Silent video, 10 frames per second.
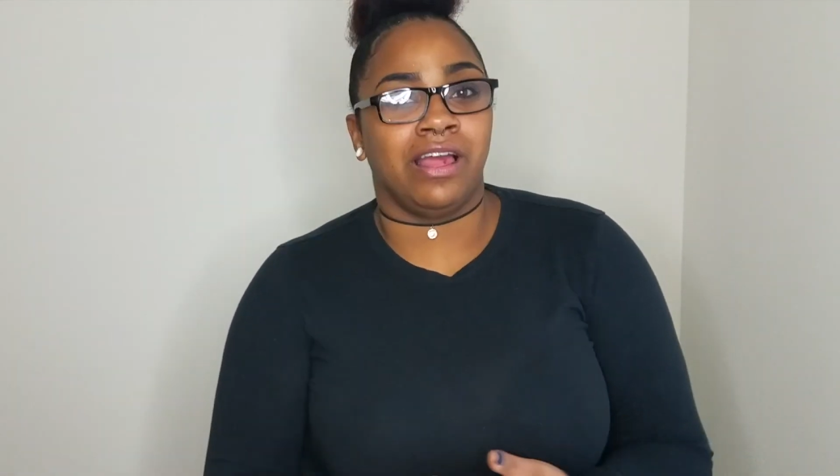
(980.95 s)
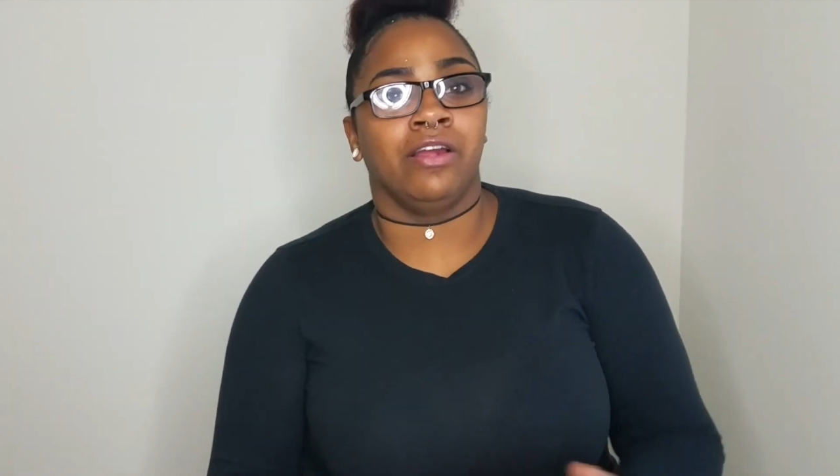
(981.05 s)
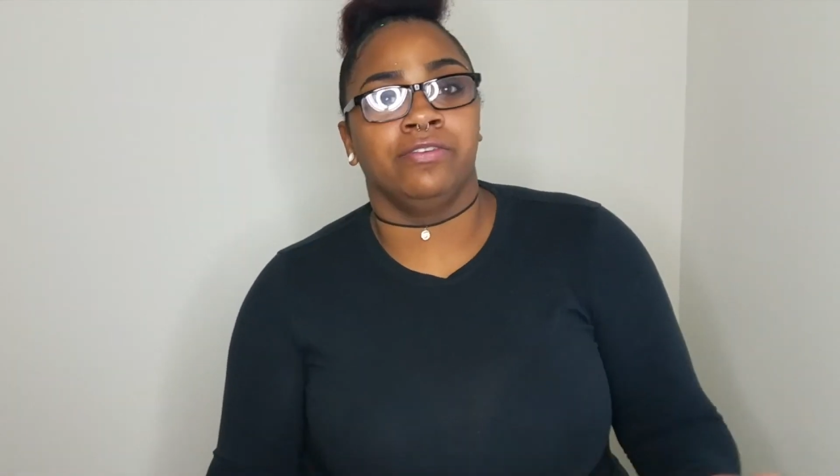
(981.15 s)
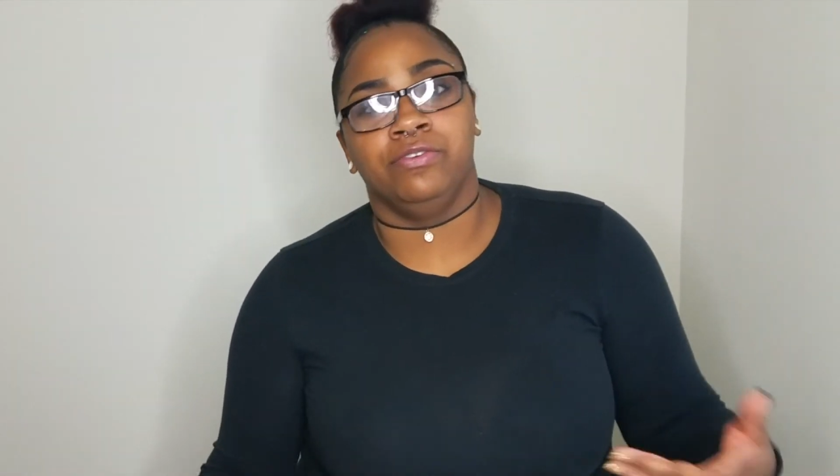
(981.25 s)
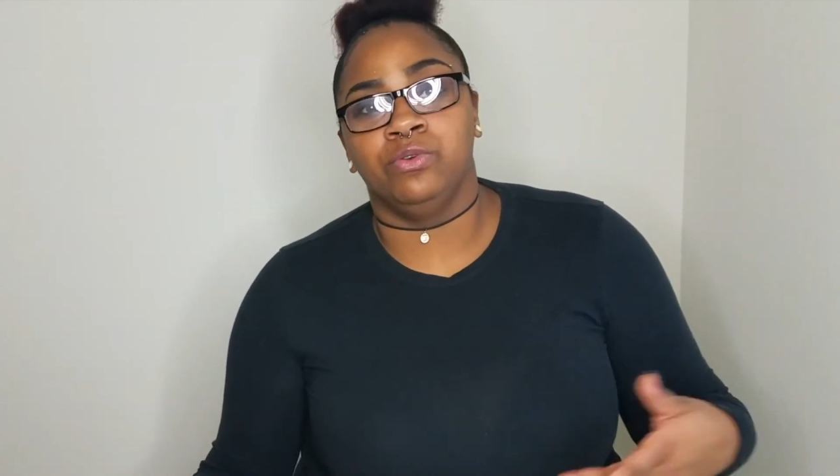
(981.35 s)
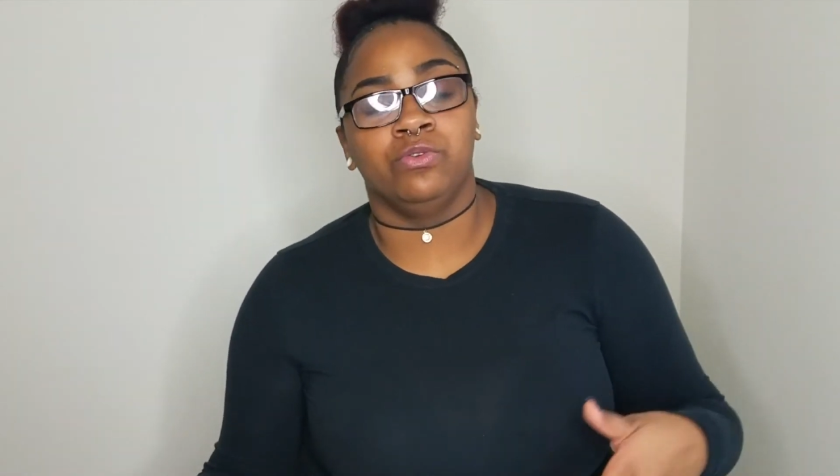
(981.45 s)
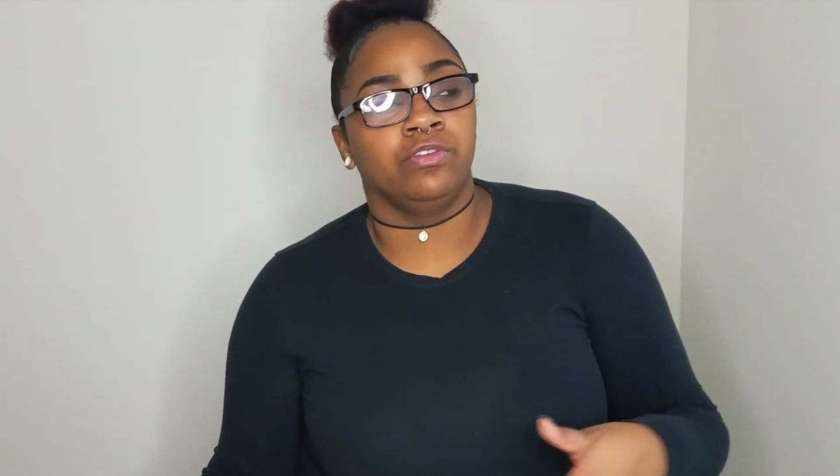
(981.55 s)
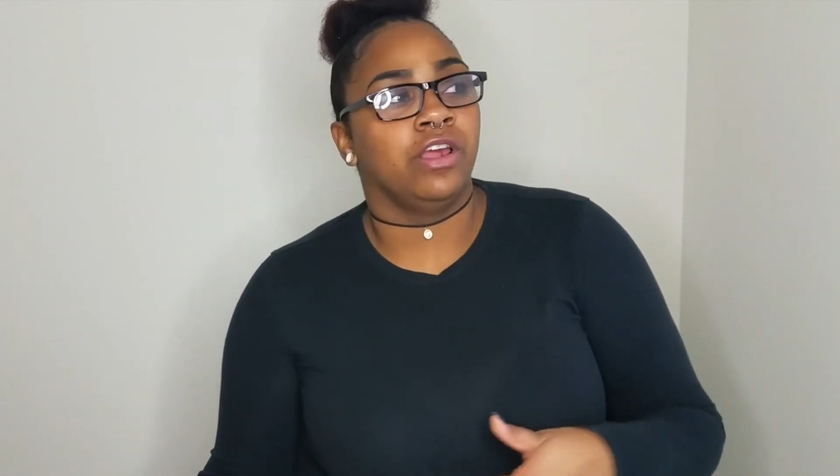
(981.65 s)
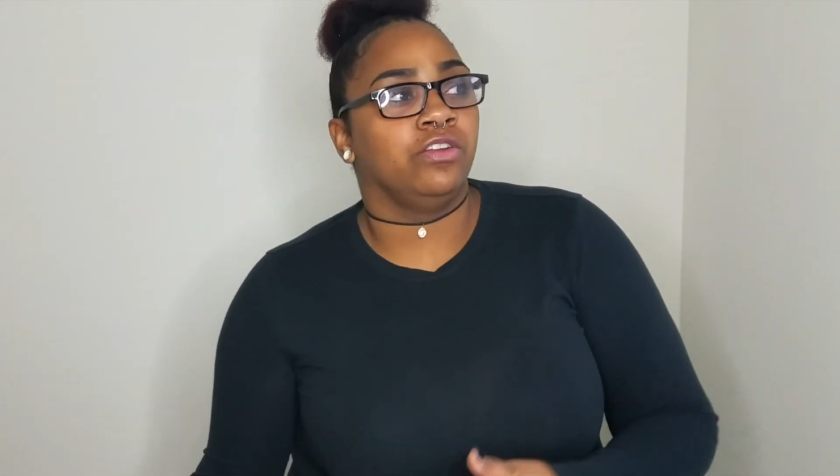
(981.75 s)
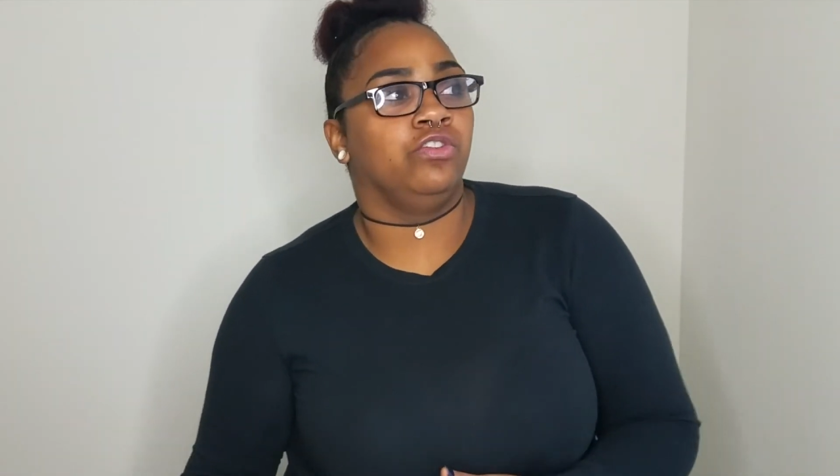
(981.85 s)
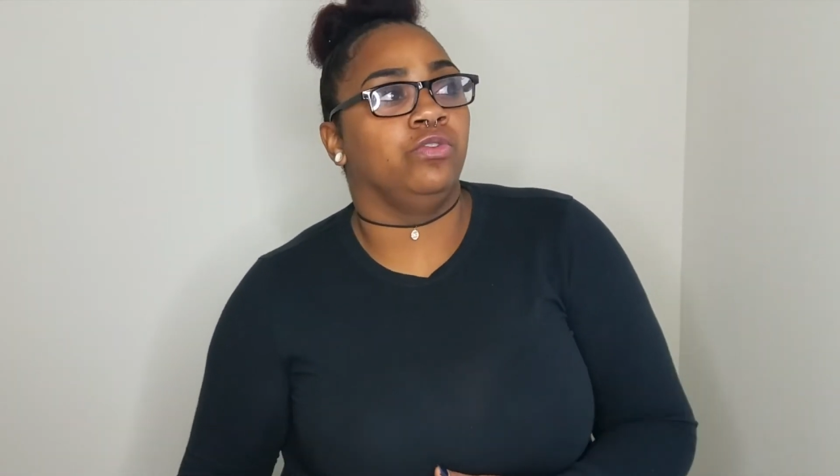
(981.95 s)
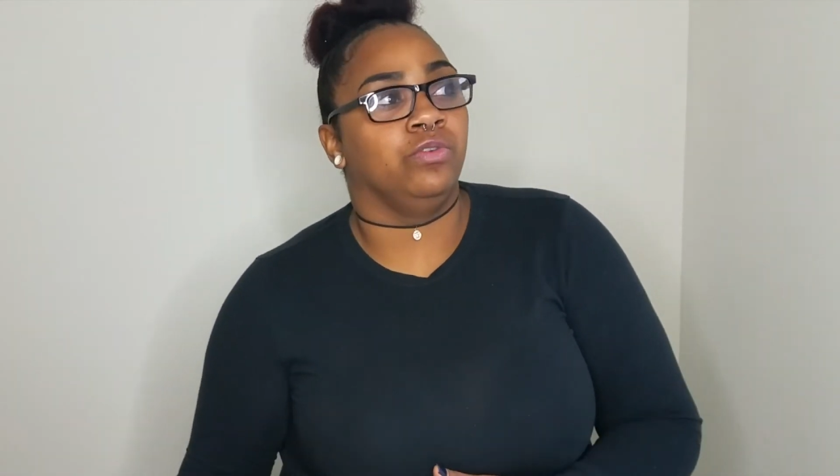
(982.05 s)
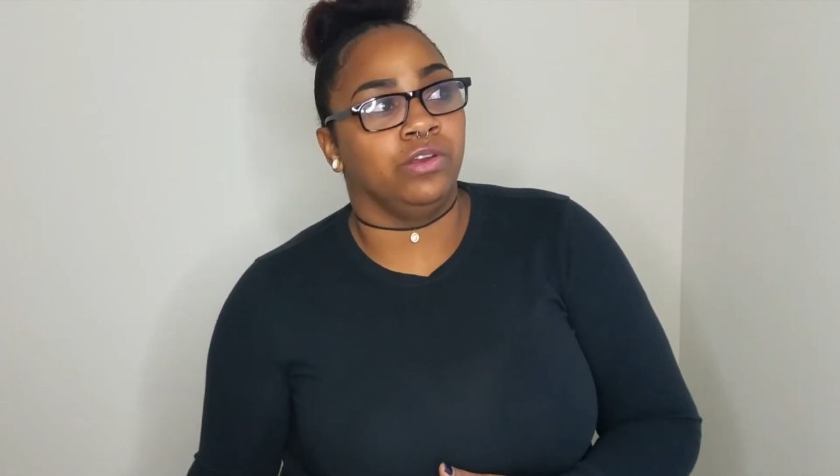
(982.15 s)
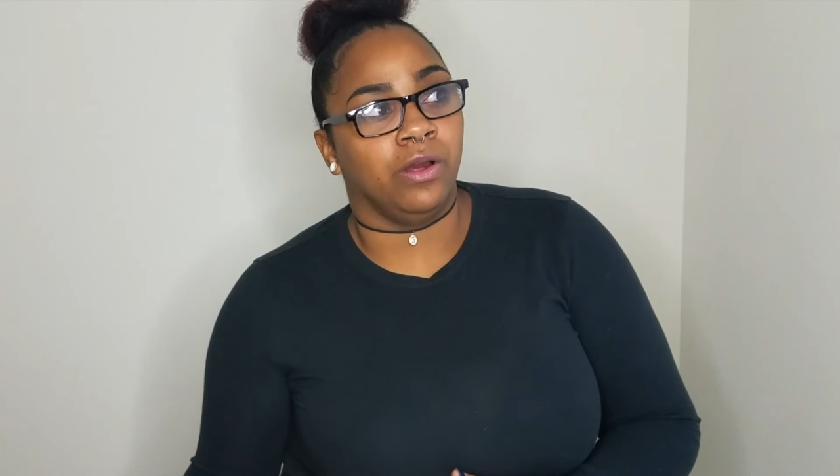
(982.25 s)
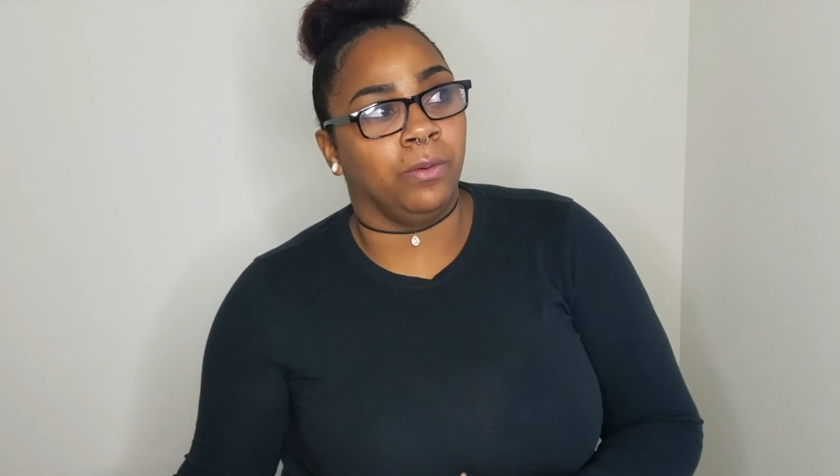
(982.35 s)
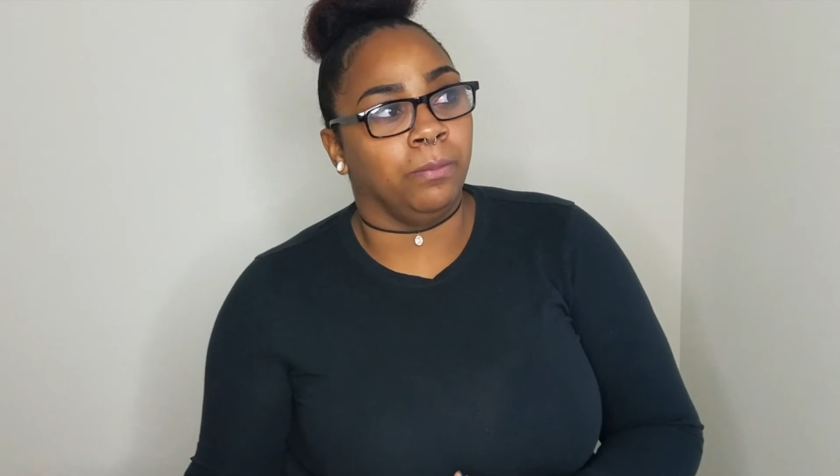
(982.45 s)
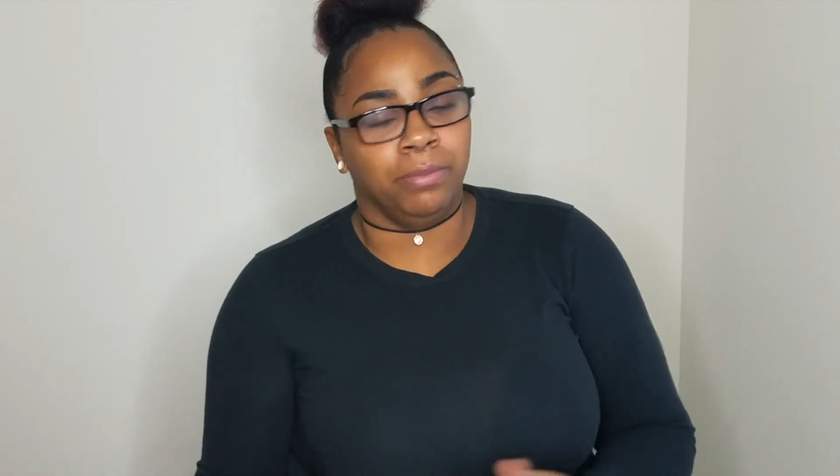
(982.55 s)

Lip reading: I refuse to, you know,